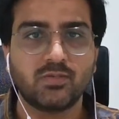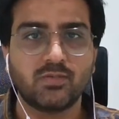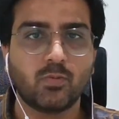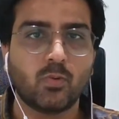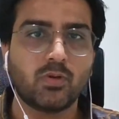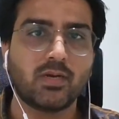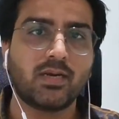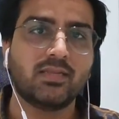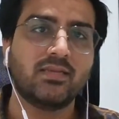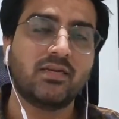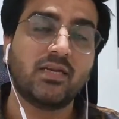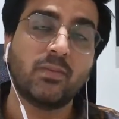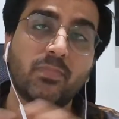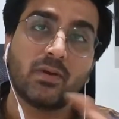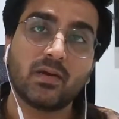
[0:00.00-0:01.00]
What are the
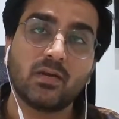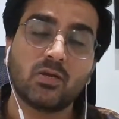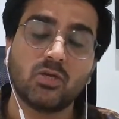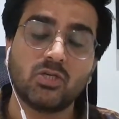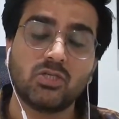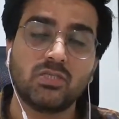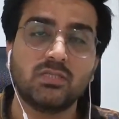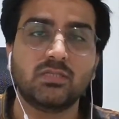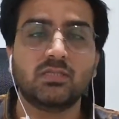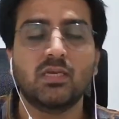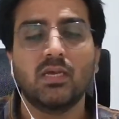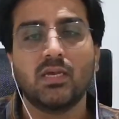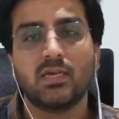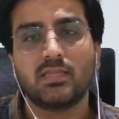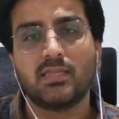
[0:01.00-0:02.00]
typical questions
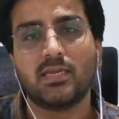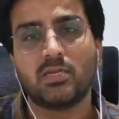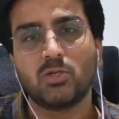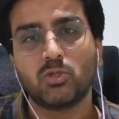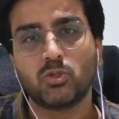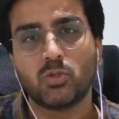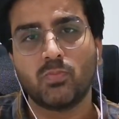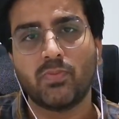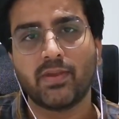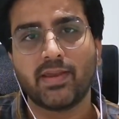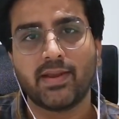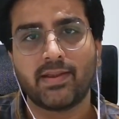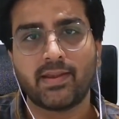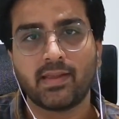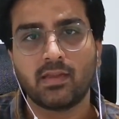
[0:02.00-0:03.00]
that you should be
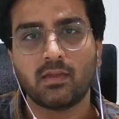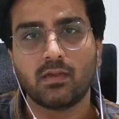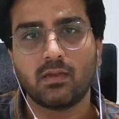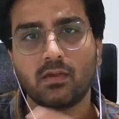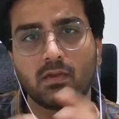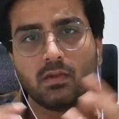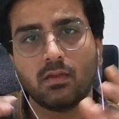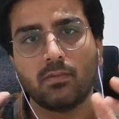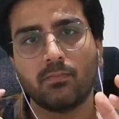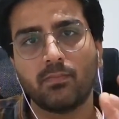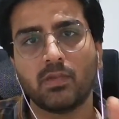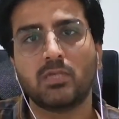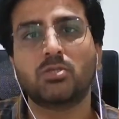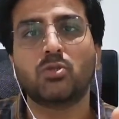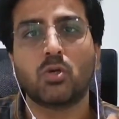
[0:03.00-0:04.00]
getting
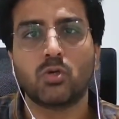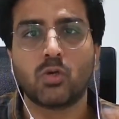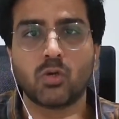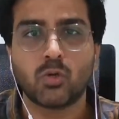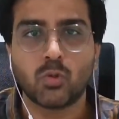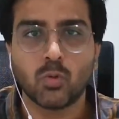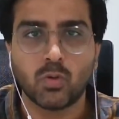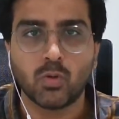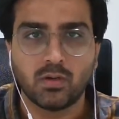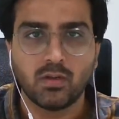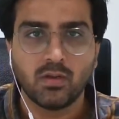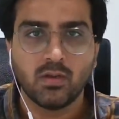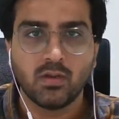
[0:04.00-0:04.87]
based on your role?